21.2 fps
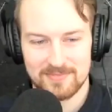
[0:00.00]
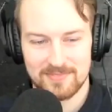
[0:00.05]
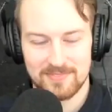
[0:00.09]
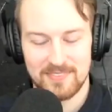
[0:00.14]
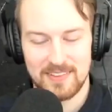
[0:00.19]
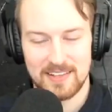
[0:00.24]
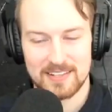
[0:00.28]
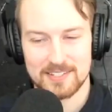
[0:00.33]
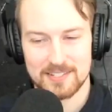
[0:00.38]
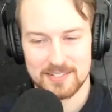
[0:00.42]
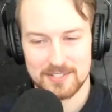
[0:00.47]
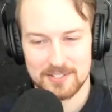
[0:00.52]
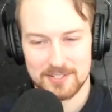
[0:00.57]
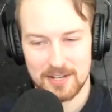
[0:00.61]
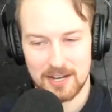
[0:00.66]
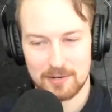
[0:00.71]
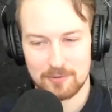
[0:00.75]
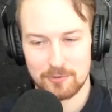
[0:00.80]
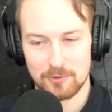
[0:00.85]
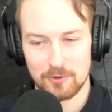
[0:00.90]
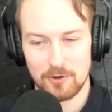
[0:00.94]
That's
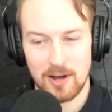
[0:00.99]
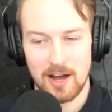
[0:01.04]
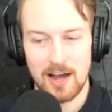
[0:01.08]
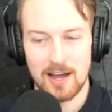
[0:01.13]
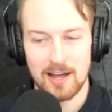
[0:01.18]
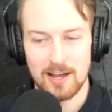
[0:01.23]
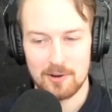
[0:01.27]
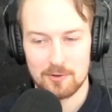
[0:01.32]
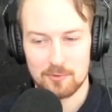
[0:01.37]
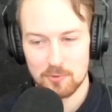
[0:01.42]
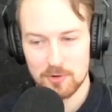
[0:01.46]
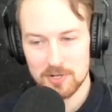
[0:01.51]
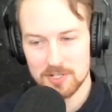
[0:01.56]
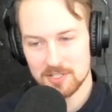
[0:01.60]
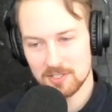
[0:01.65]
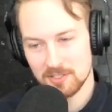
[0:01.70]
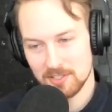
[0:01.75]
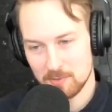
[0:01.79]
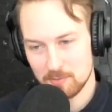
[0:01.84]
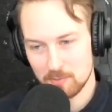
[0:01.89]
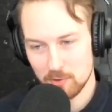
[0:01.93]
insightful. I
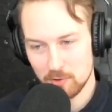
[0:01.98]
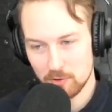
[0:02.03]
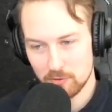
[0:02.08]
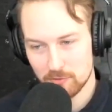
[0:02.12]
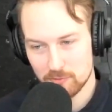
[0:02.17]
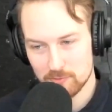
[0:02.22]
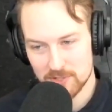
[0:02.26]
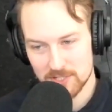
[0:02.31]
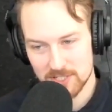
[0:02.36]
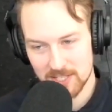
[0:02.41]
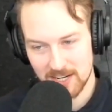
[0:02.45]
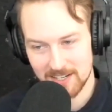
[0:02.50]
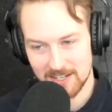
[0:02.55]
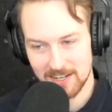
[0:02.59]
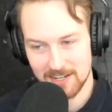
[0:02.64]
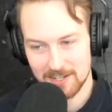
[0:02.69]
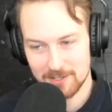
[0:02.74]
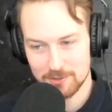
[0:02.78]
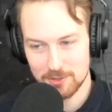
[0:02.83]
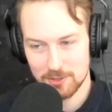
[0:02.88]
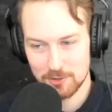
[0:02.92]
recently moved from San
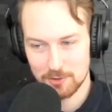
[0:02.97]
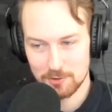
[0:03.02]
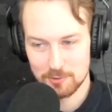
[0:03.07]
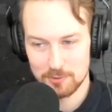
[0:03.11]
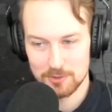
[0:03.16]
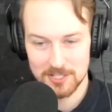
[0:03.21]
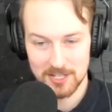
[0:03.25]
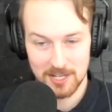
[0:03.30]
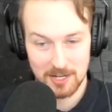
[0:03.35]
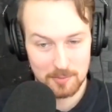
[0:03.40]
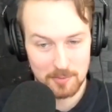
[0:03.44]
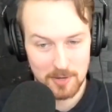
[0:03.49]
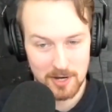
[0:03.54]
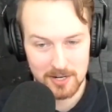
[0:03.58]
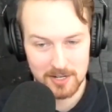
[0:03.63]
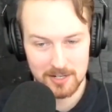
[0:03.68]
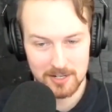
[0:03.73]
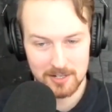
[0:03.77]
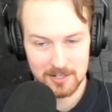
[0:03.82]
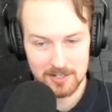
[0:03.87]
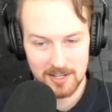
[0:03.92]
Diego to Santa Monica,